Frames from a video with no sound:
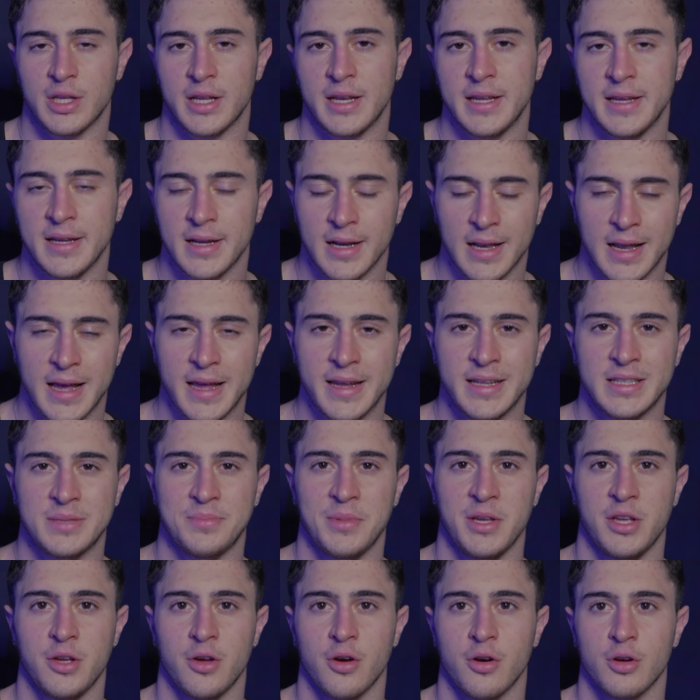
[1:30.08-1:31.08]
an incline is
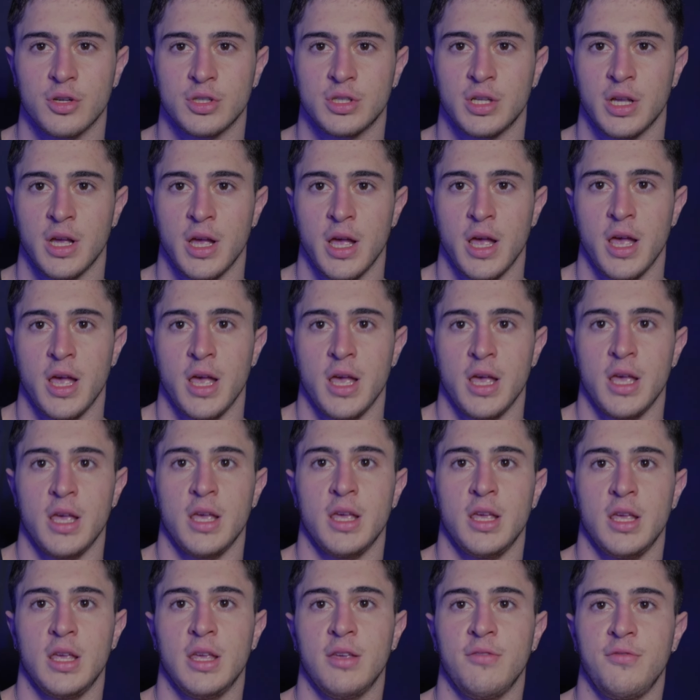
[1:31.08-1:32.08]
because
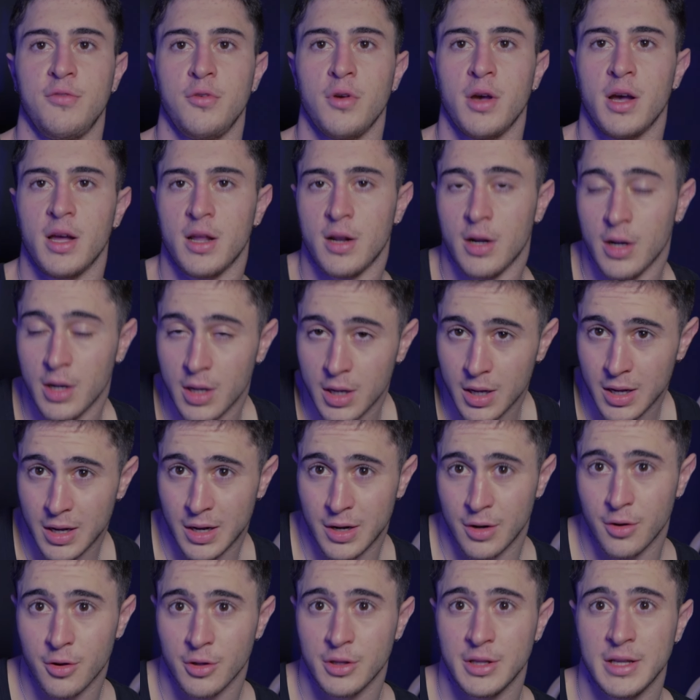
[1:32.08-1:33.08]
if you are
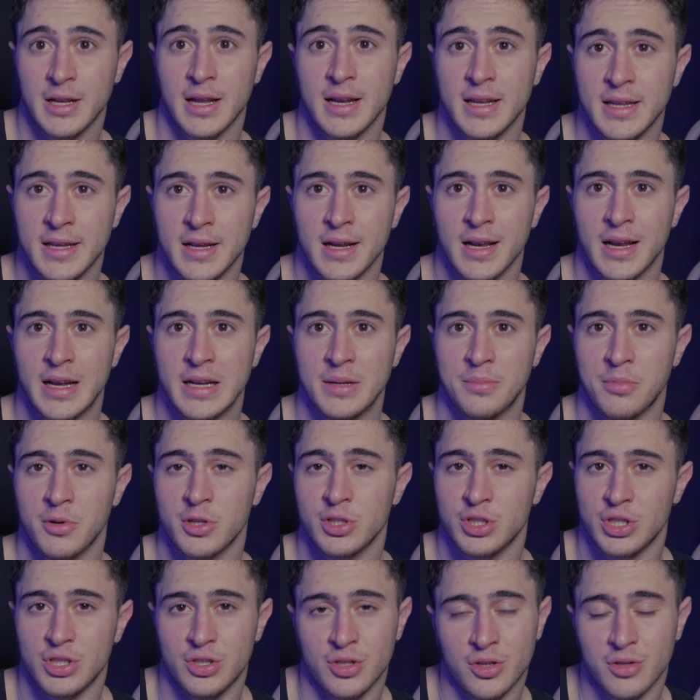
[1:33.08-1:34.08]
not in an incline
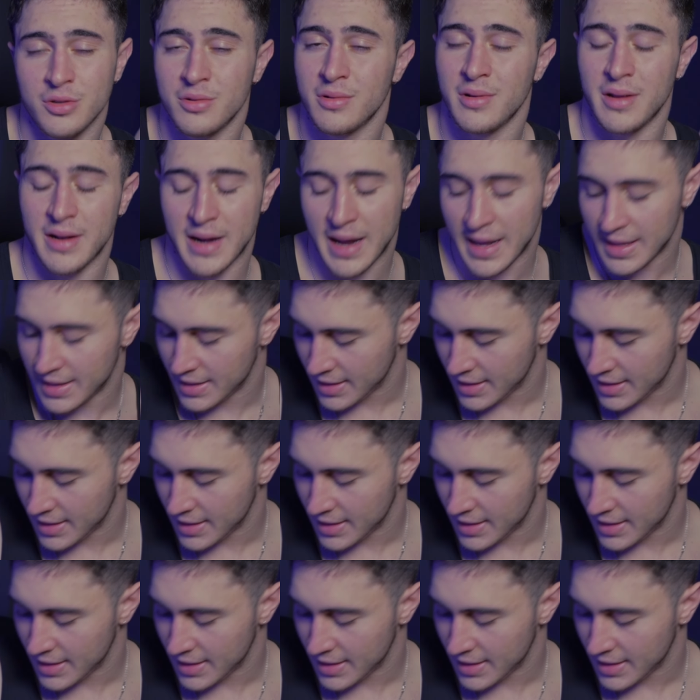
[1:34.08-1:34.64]
position right